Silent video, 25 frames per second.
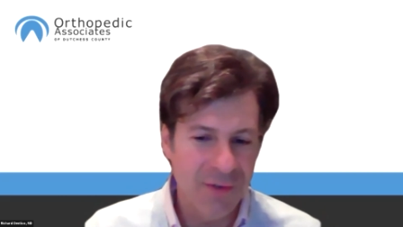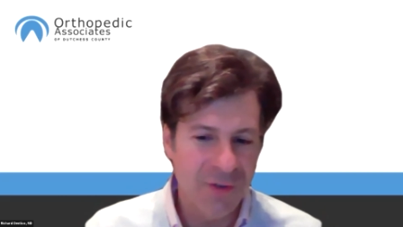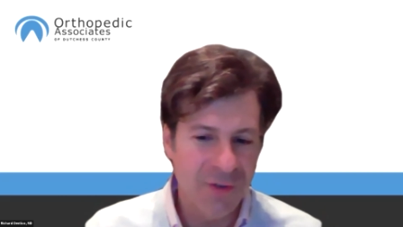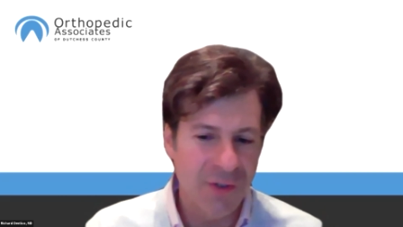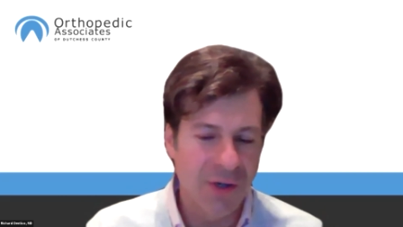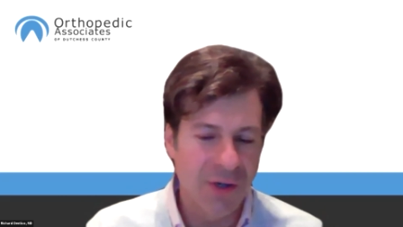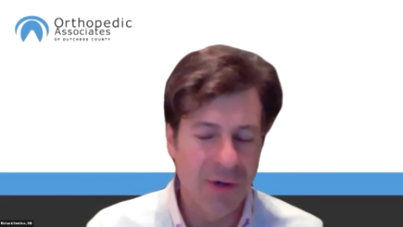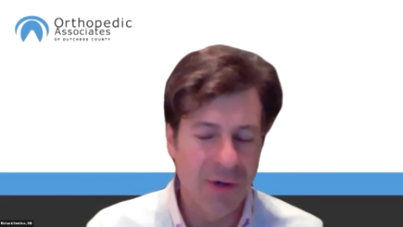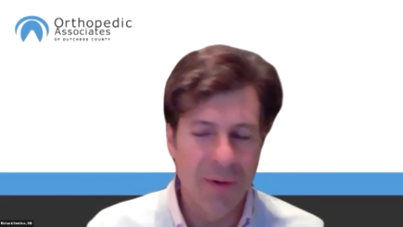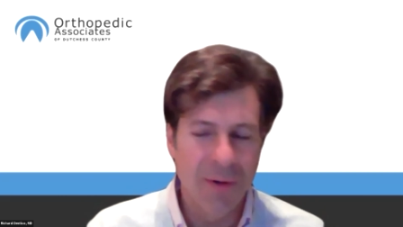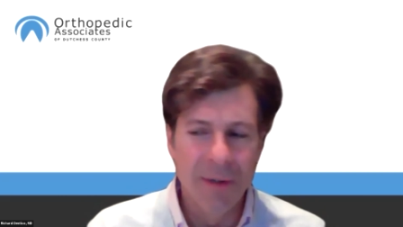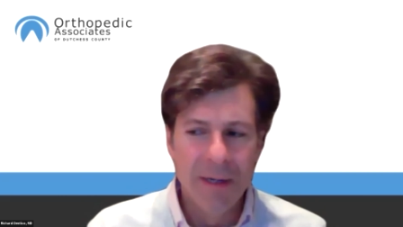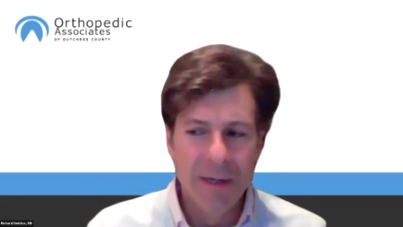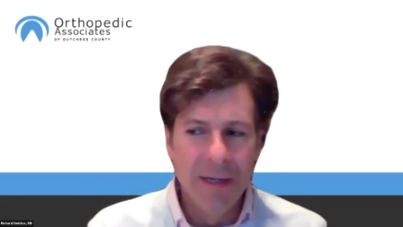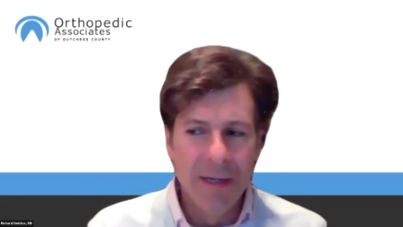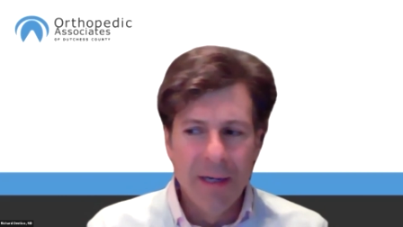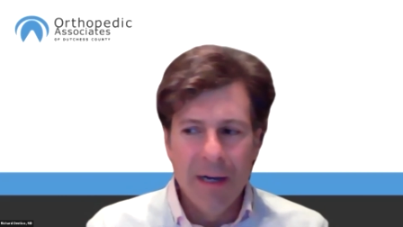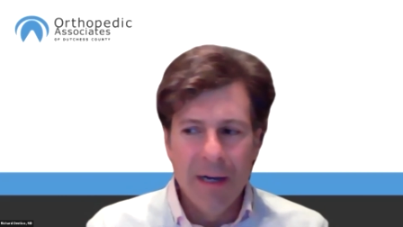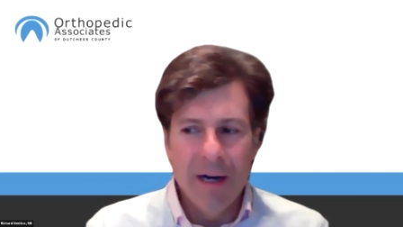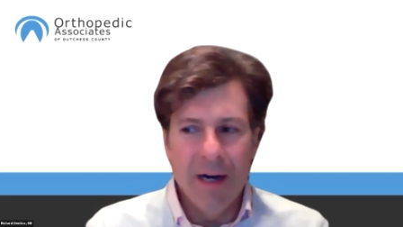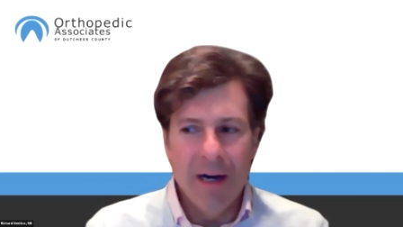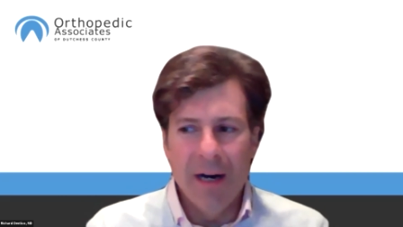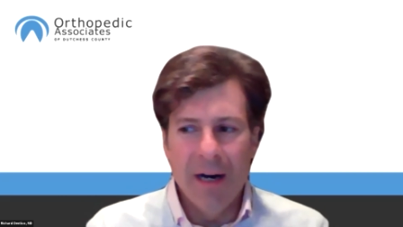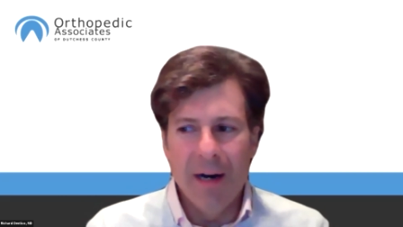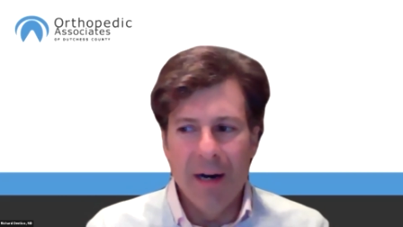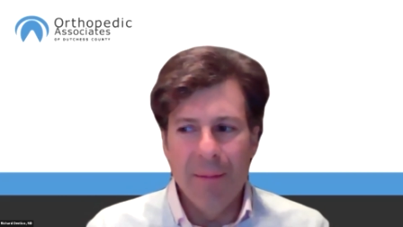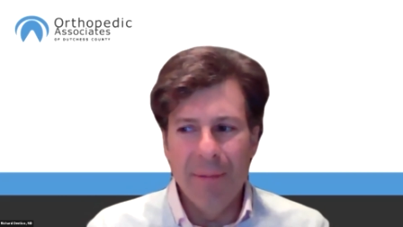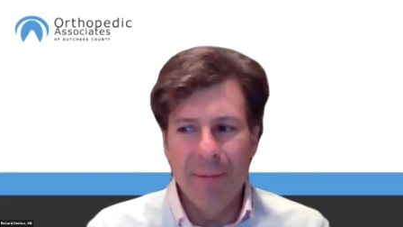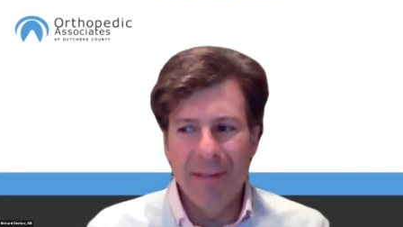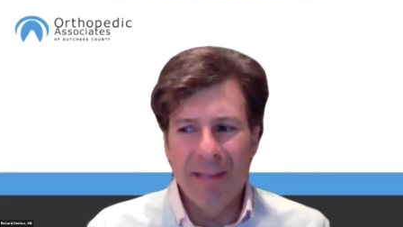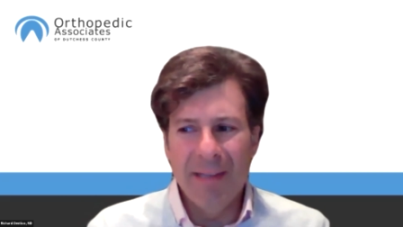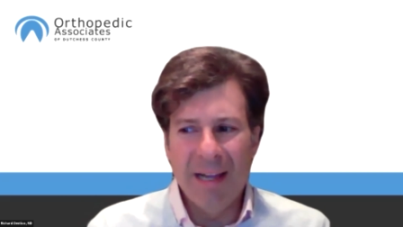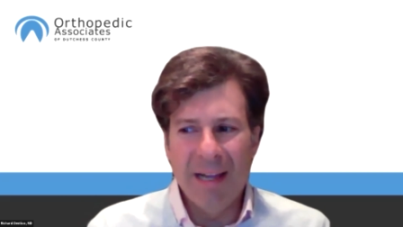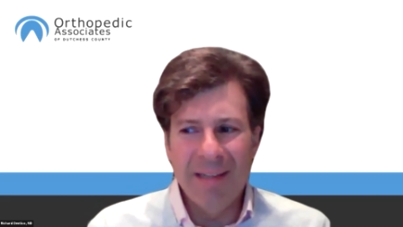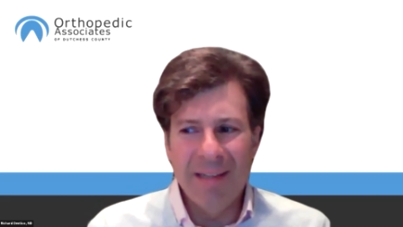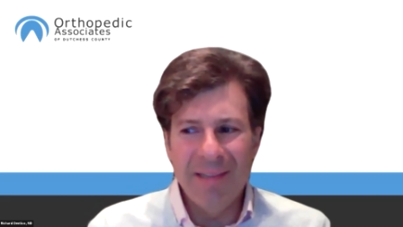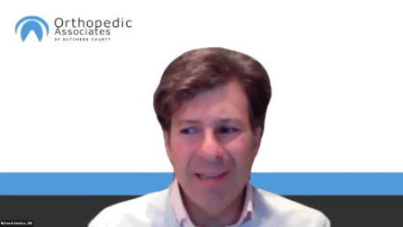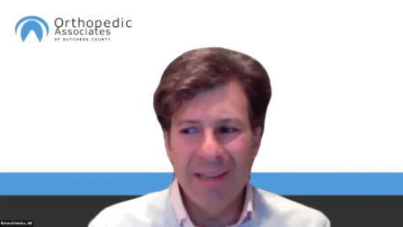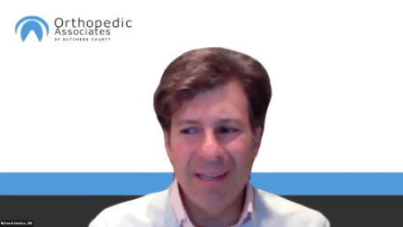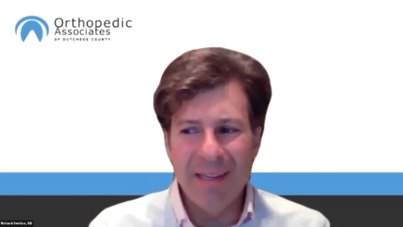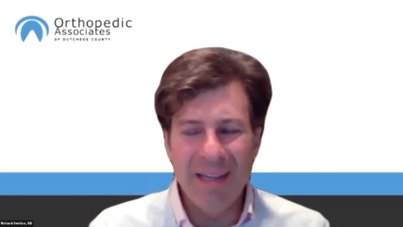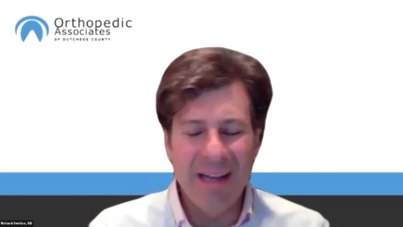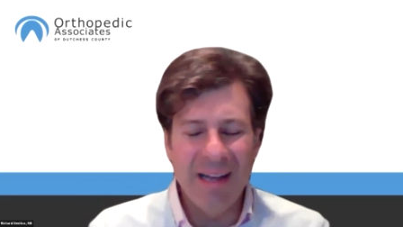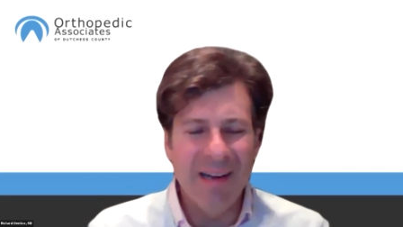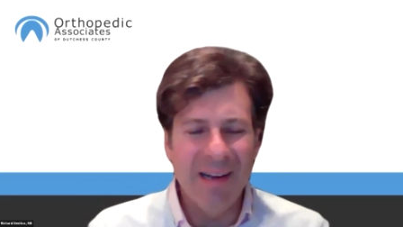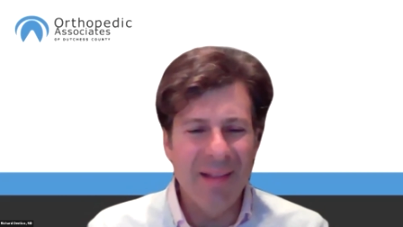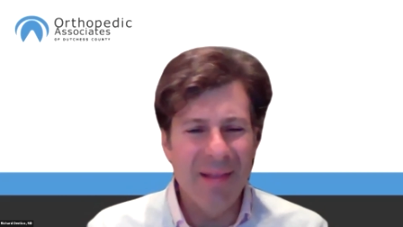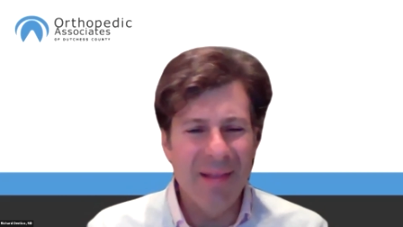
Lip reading: So, but that's, again,